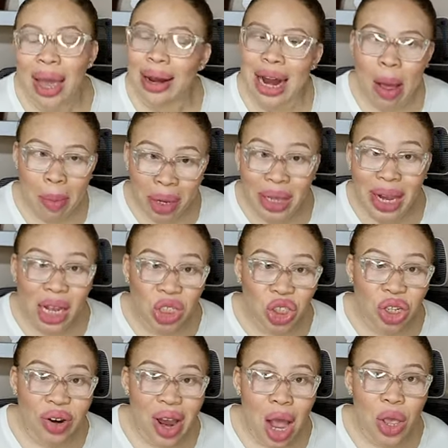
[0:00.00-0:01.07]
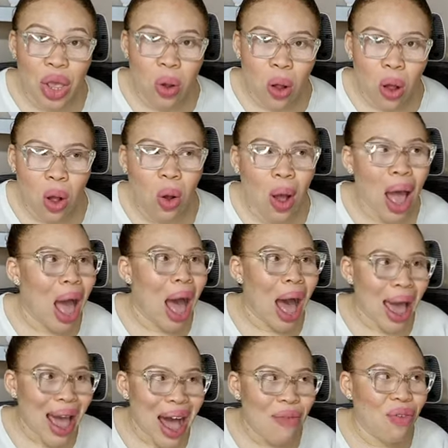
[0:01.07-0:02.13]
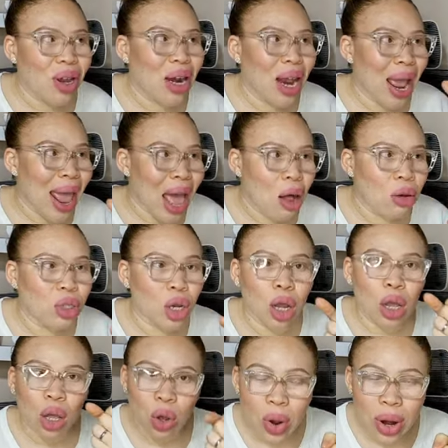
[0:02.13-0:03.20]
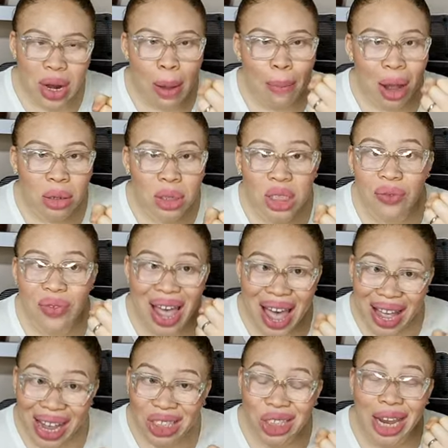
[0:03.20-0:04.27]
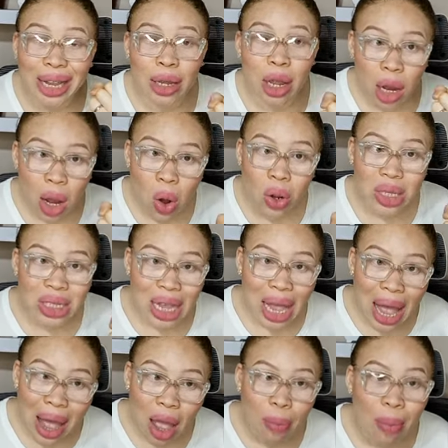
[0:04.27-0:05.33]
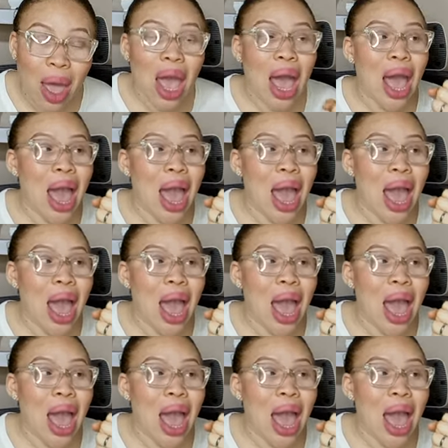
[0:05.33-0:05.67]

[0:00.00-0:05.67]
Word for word: And I'm in Nigeria, you all. I haven't held a good amount of cash in a long time